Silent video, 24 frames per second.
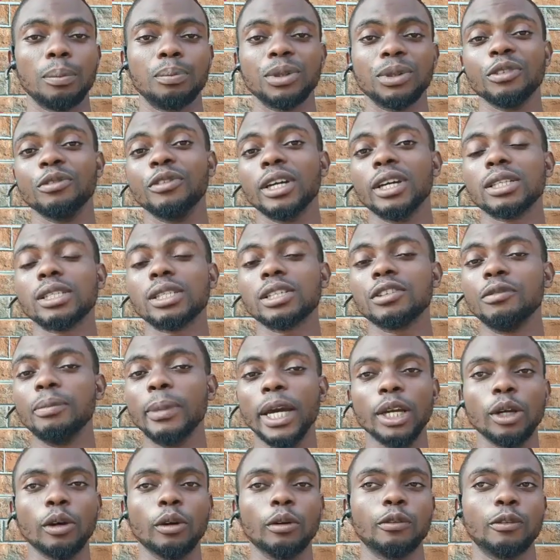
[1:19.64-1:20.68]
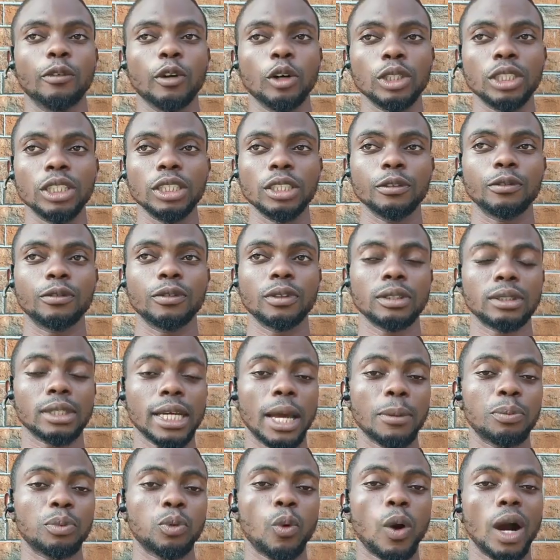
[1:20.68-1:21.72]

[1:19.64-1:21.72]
preventive measure for the type